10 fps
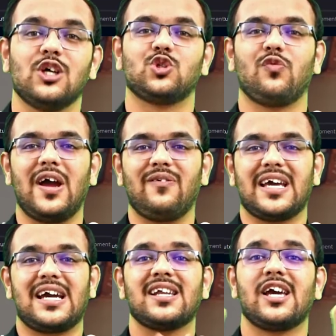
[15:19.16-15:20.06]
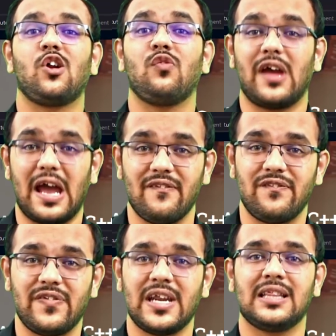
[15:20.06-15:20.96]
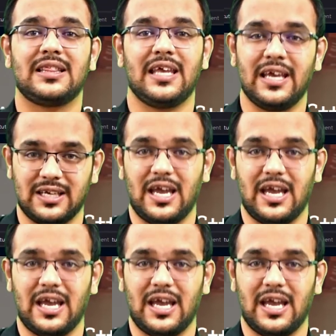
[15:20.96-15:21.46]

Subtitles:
So we have taken care of everything,